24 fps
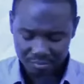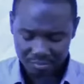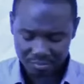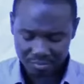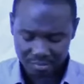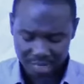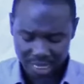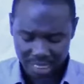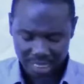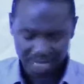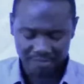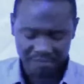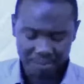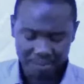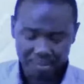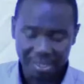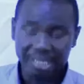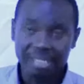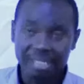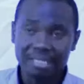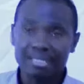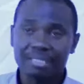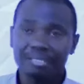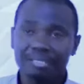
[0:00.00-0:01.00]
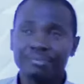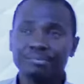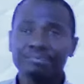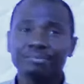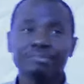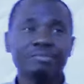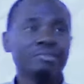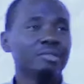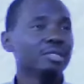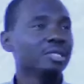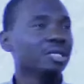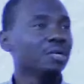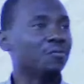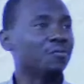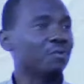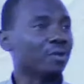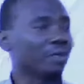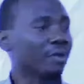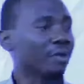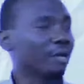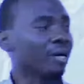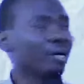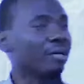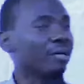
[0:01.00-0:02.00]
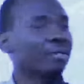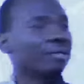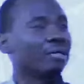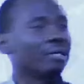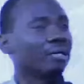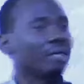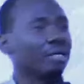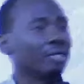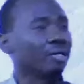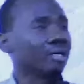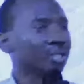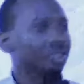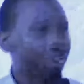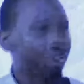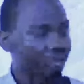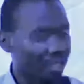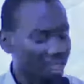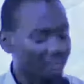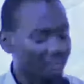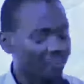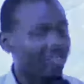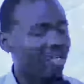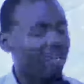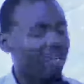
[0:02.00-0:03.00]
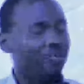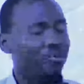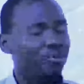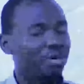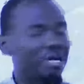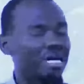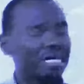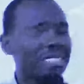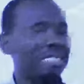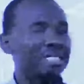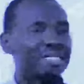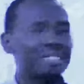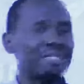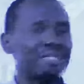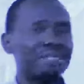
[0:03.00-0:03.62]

I give a minute. If you're there, you can lift up your hand.